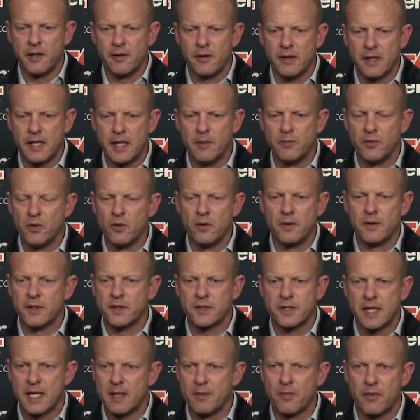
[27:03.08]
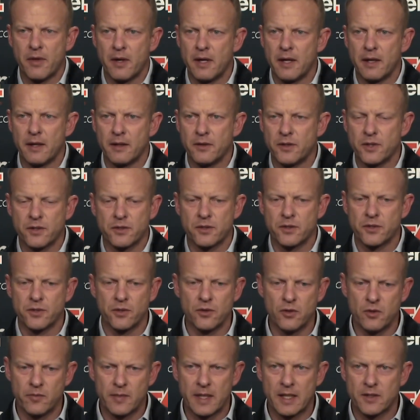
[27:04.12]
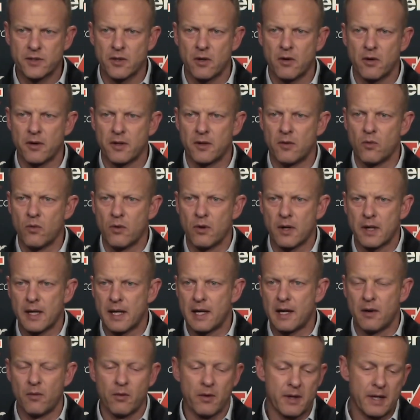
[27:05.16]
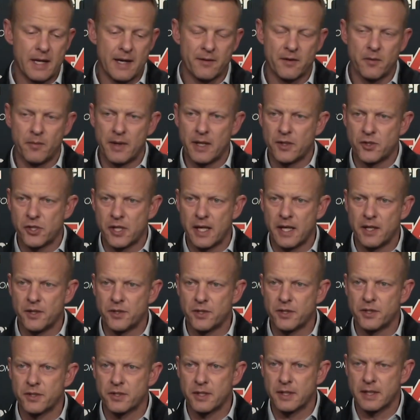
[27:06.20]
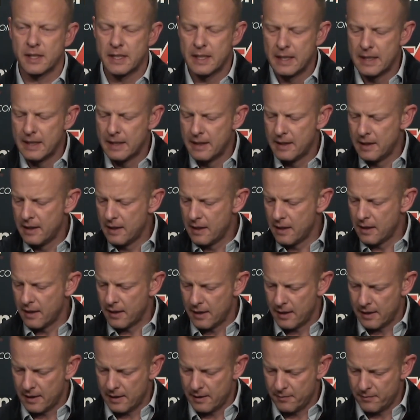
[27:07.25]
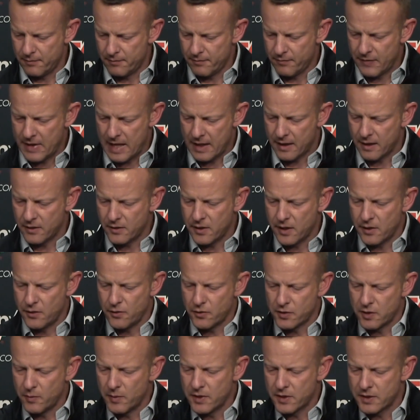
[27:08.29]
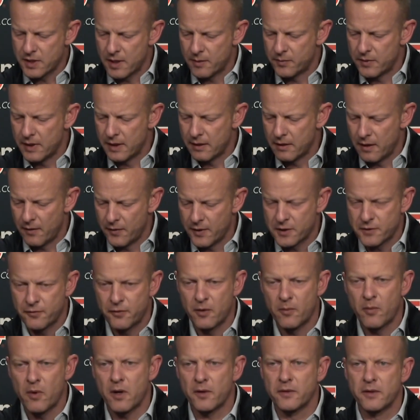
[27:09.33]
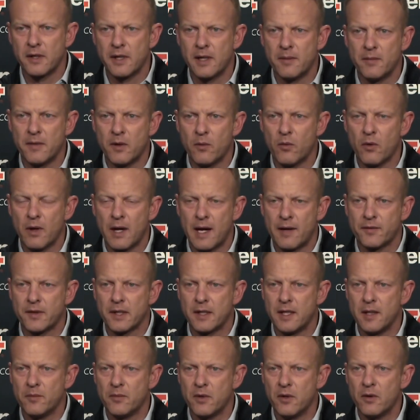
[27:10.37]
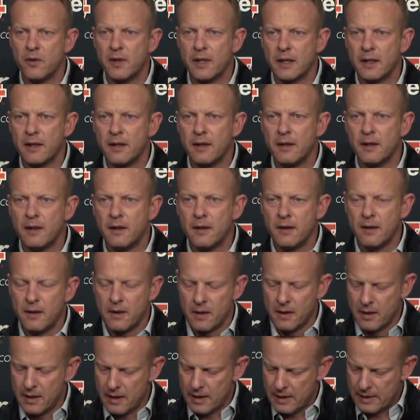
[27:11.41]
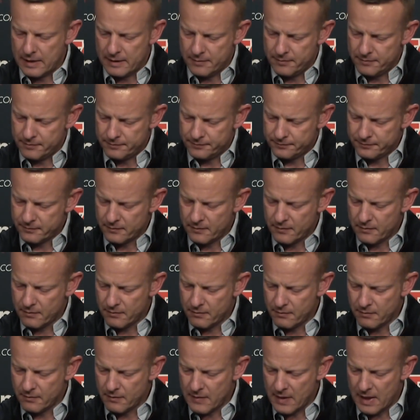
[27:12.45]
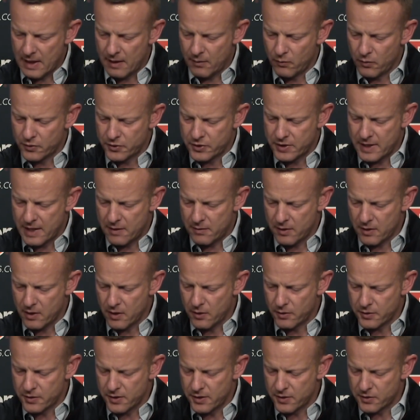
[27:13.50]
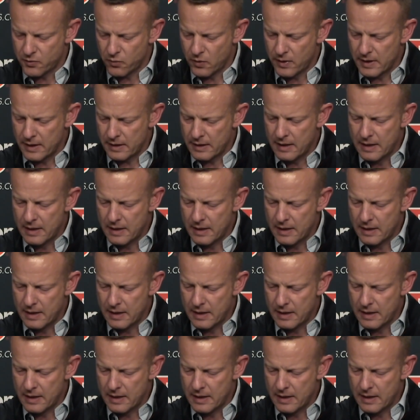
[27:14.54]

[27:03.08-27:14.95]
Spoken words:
to keep doing the same thing and just assume that it's all going to work out. We're going to have to make changes, and that continues to be something on this football team that we'll have to keep doing. And we'll see how it goes this week.